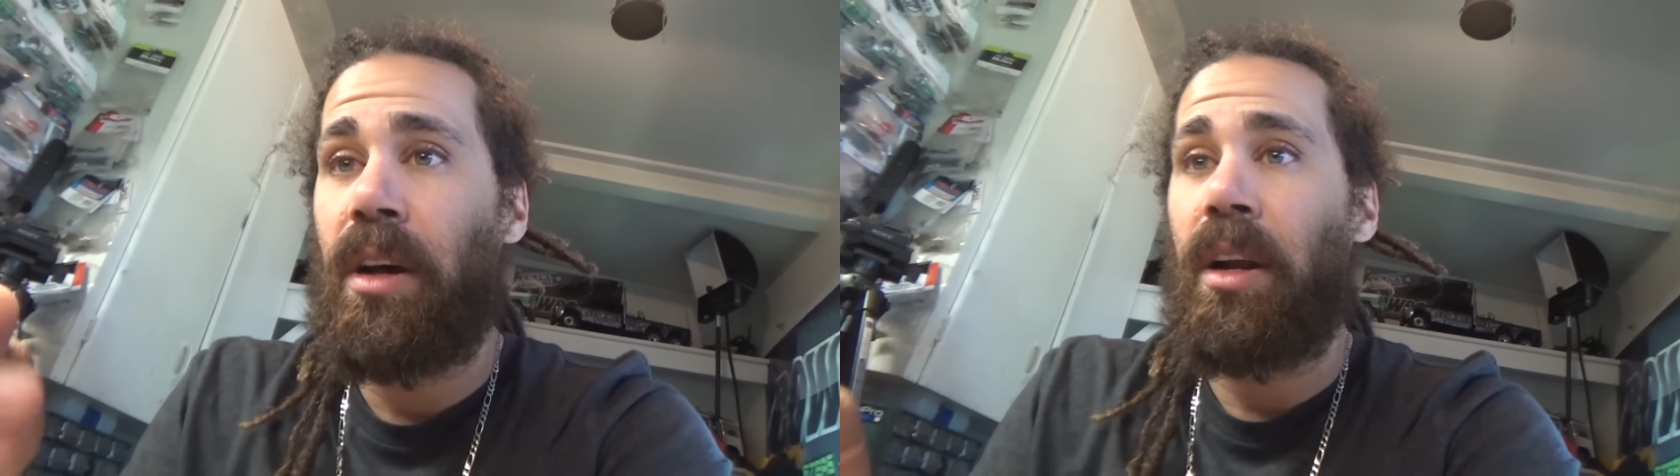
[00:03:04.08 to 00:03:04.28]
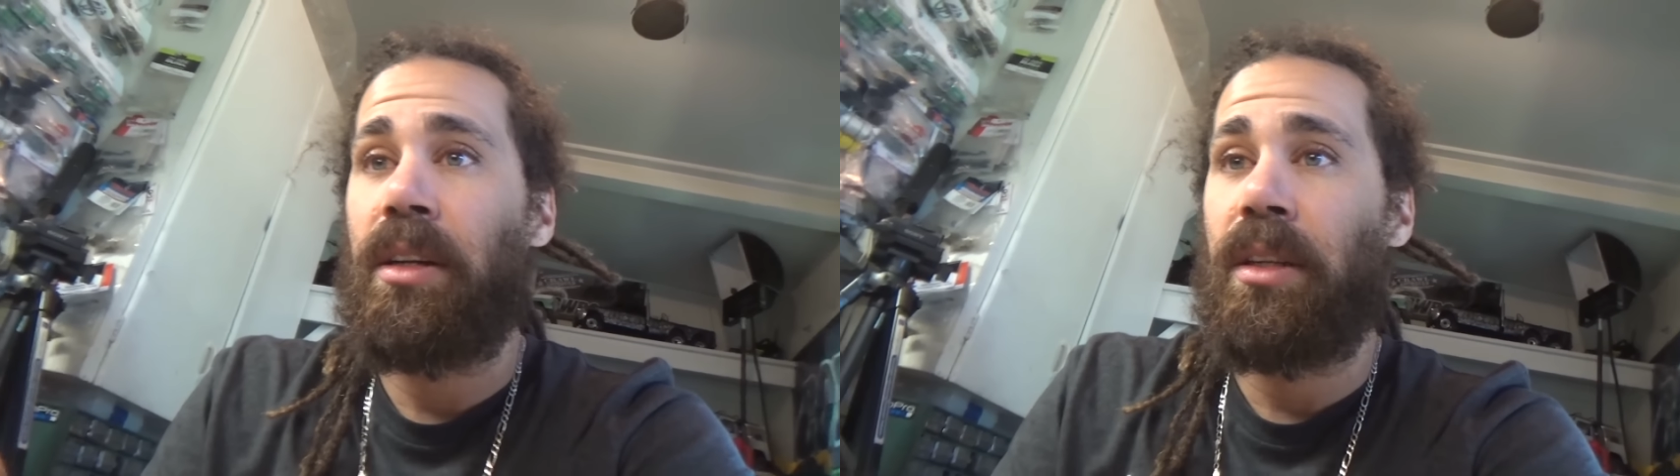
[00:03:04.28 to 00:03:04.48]

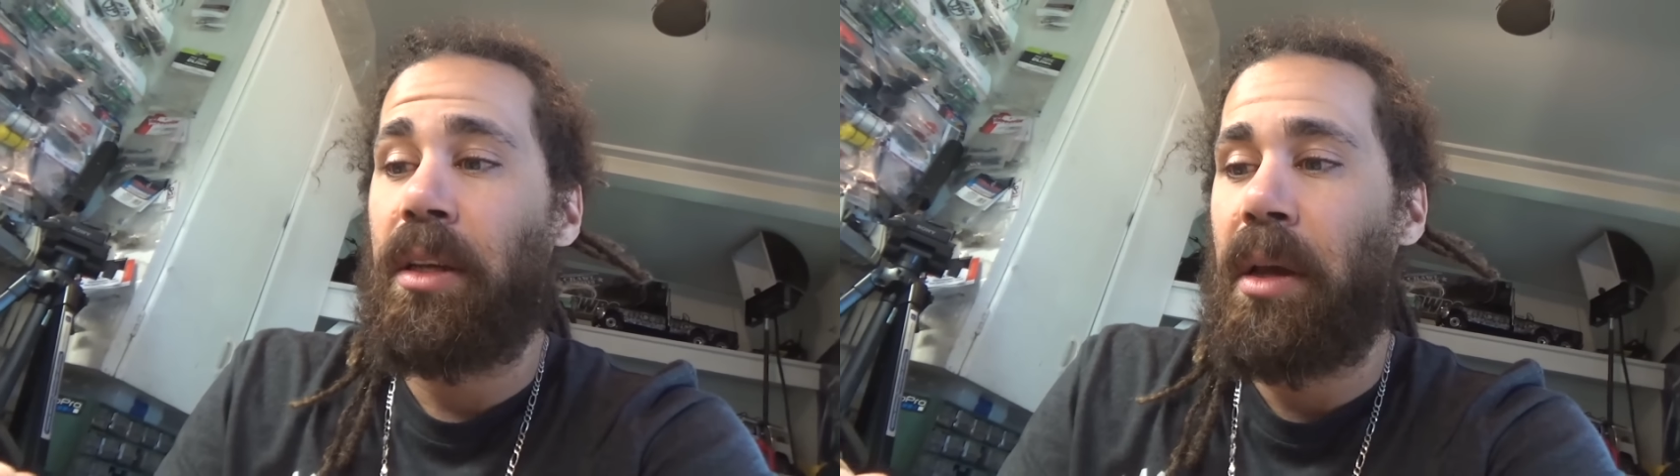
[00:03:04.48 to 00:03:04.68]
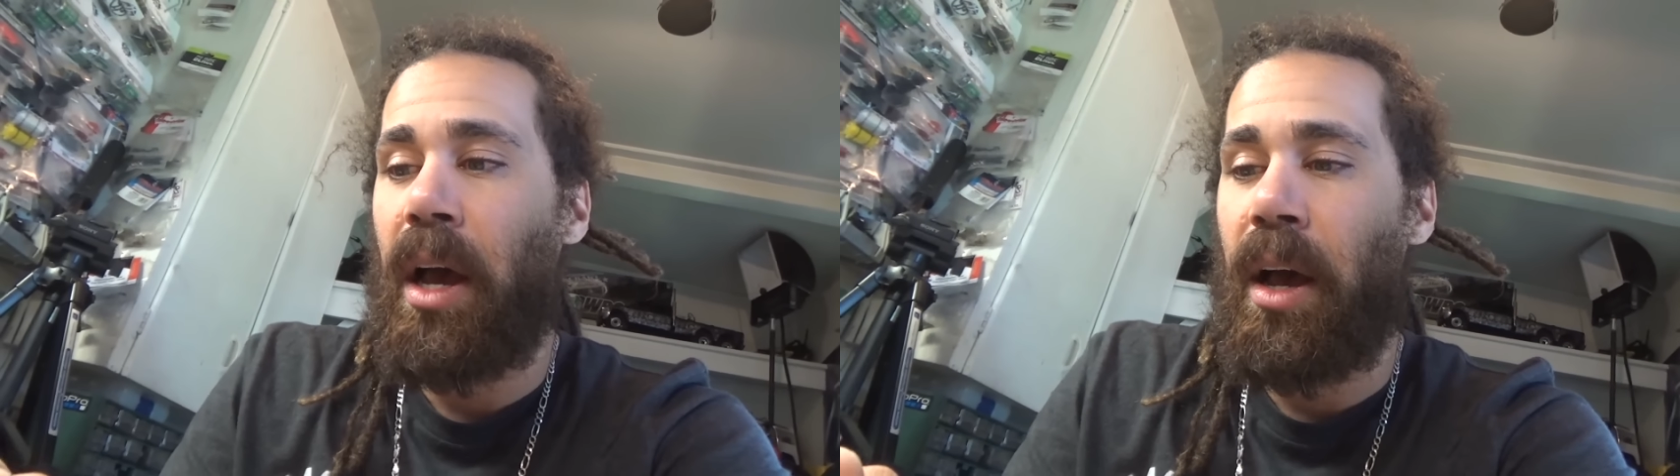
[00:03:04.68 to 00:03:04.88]

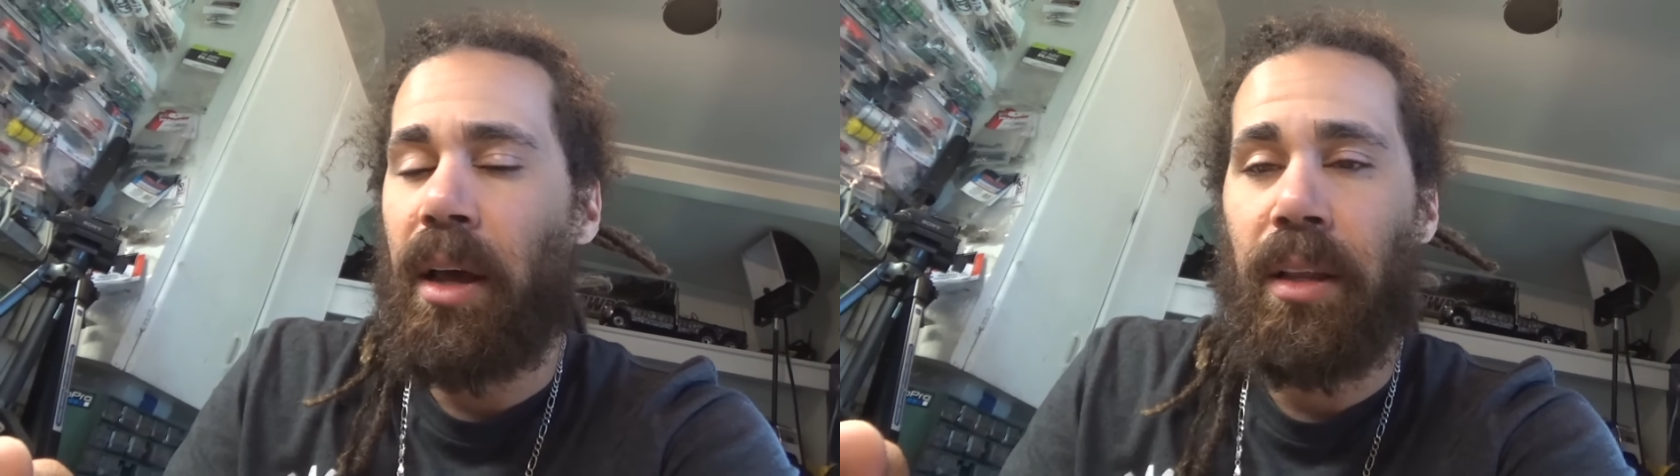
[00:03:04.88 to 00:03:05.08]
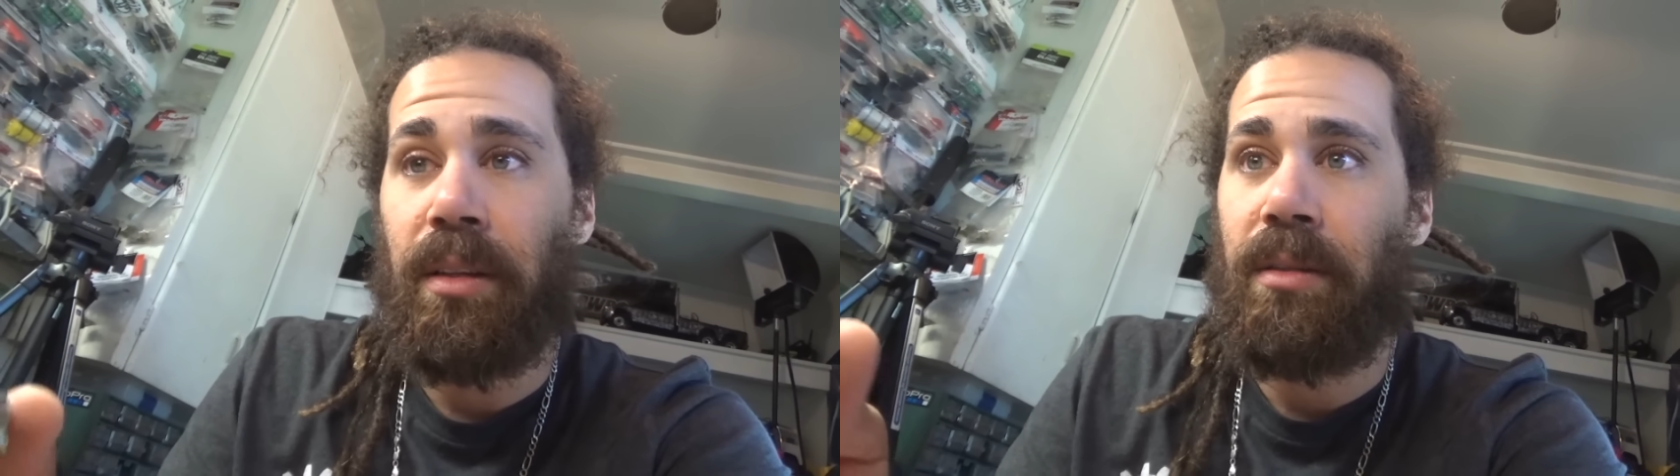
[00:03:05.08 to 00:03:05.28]
honestly.
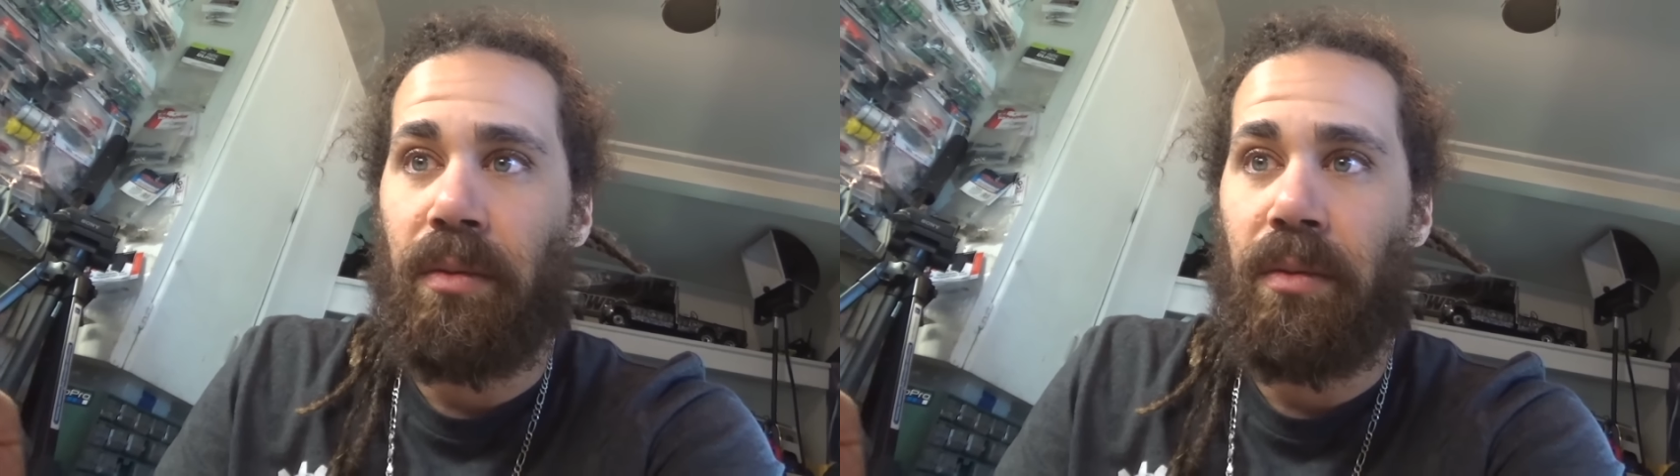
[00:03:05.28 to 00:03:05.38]
It's